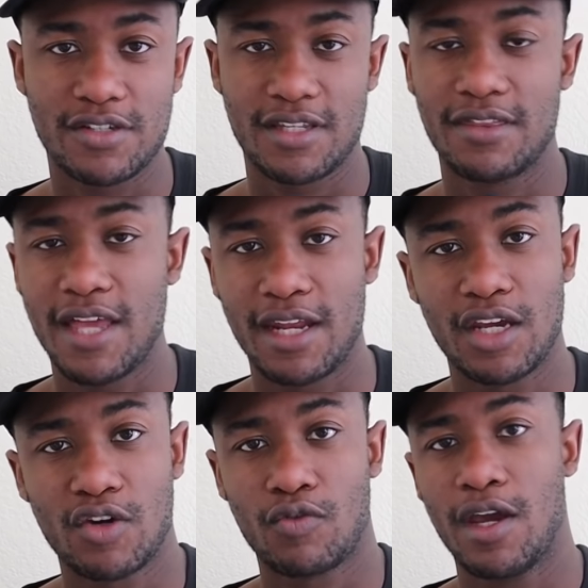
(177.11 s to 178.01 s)

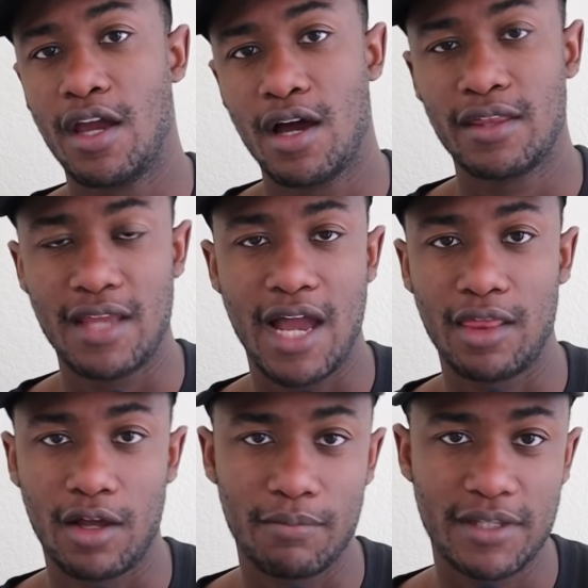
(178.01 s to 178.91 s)
synthetic, rayon,
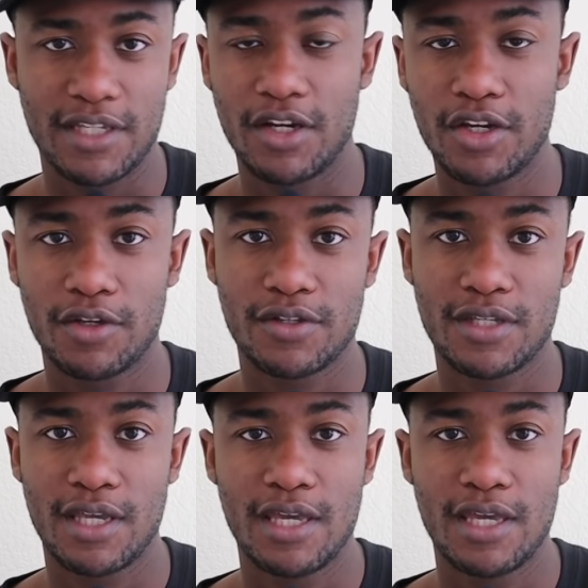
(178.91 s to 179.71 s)
nylon materials